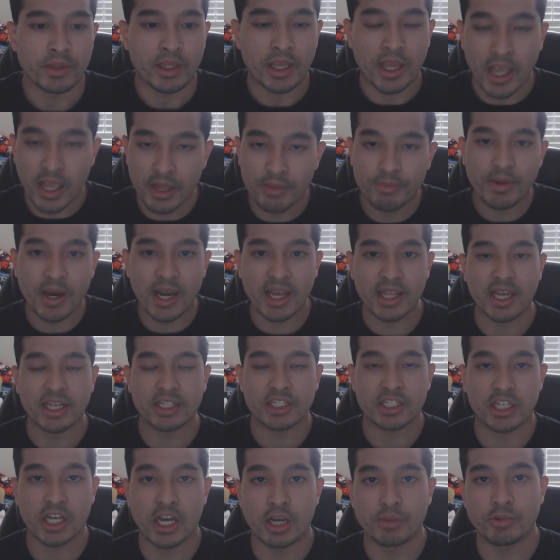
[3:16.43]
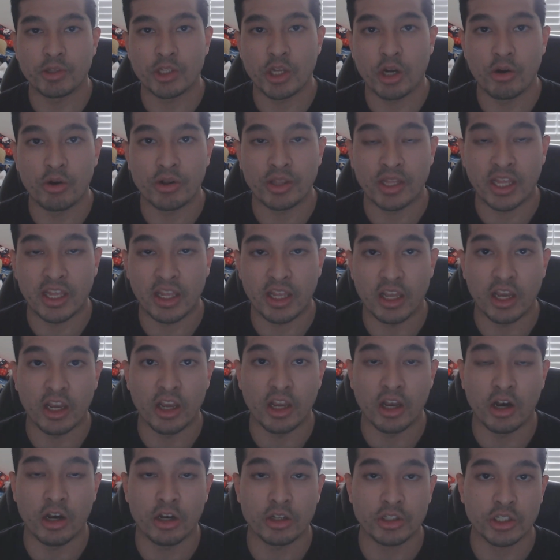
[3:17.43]
And by that time, you know, it
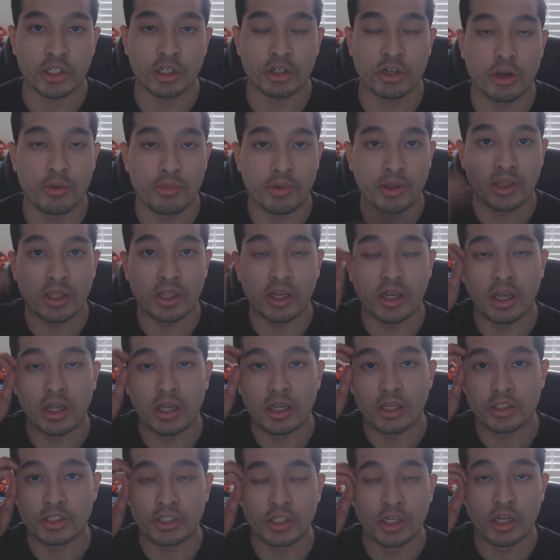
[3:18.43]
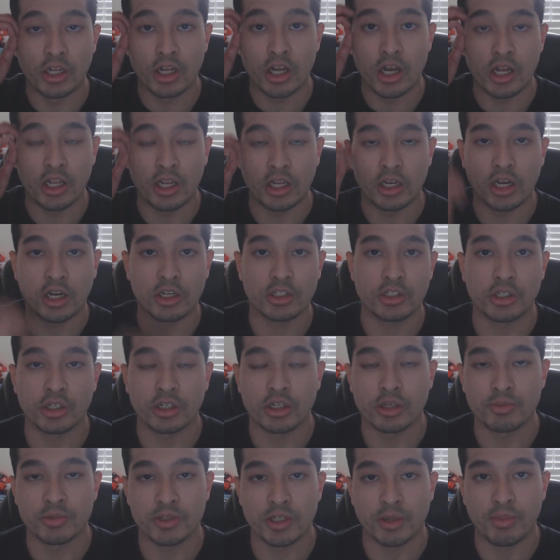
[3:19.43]
all took
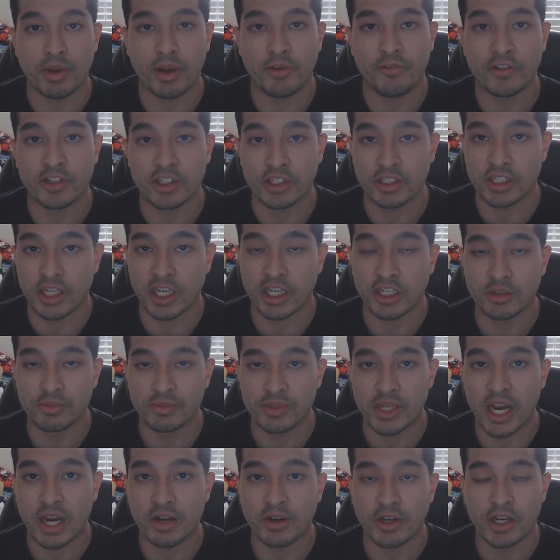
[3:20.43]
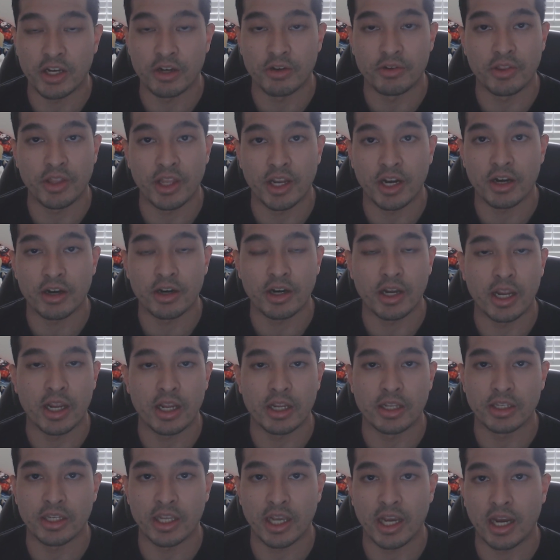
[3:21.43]
him some effort to take him down here and there,
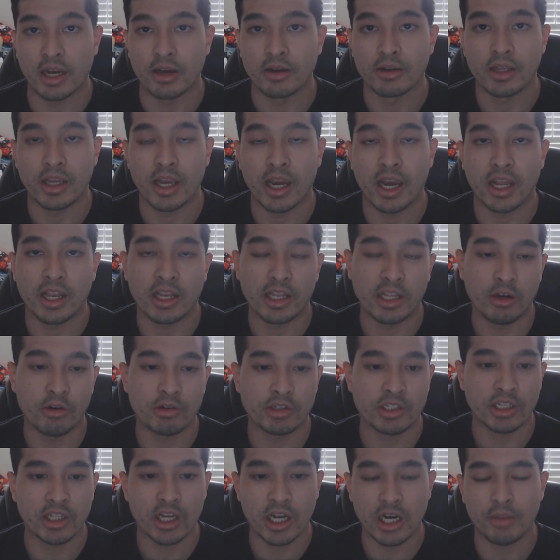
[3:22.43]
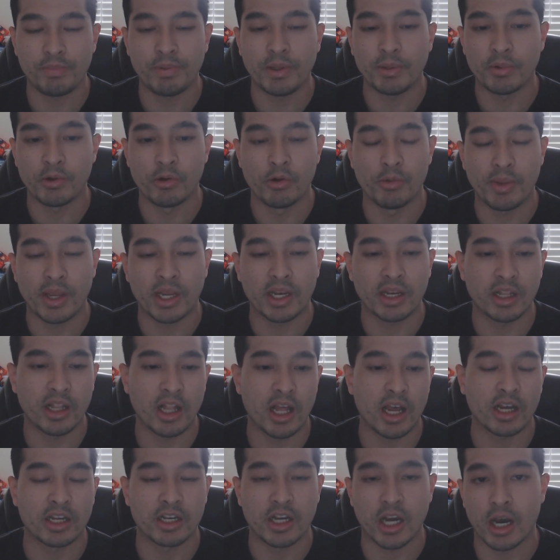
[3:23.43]
and yeah. There was a lot of people who made a
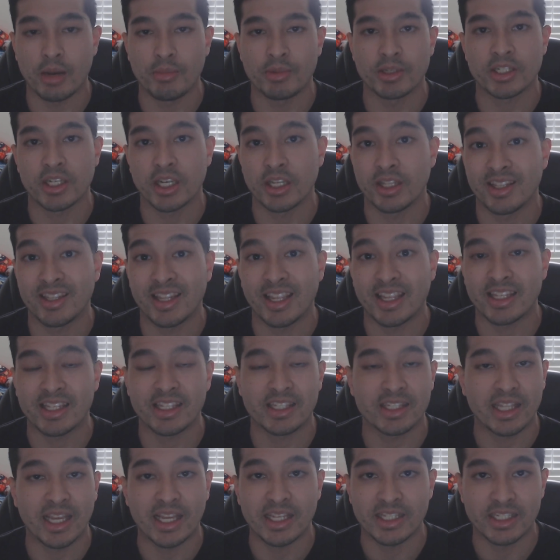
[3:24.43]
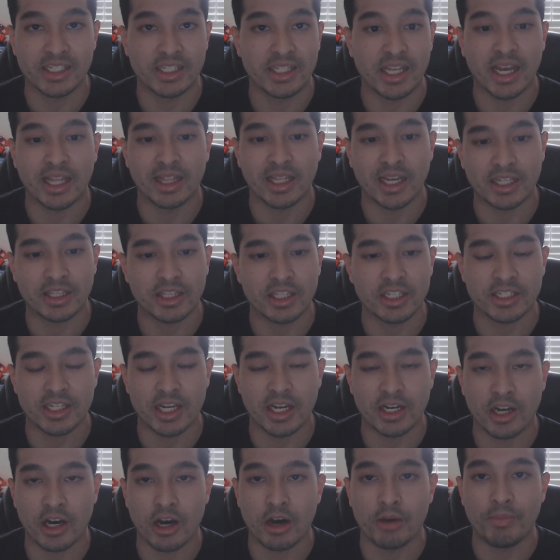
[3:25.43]
lot of comments saying that they did not like this
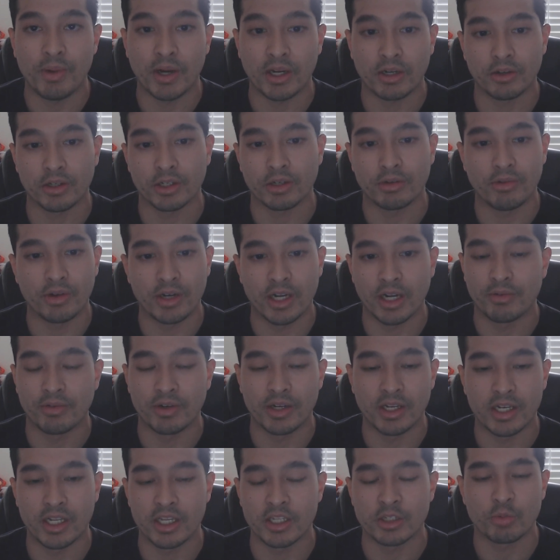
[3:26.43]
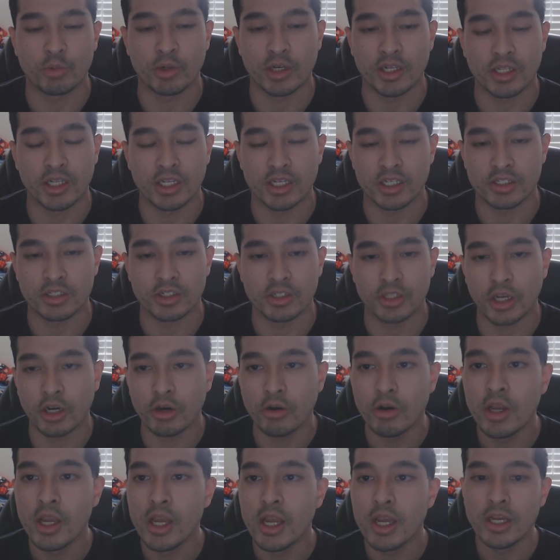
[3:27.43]
at all, but whatever, it is what it is, you
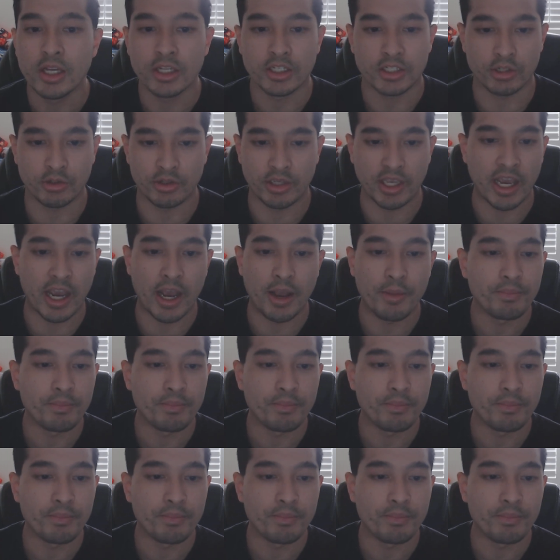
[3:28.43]
know? So yeah.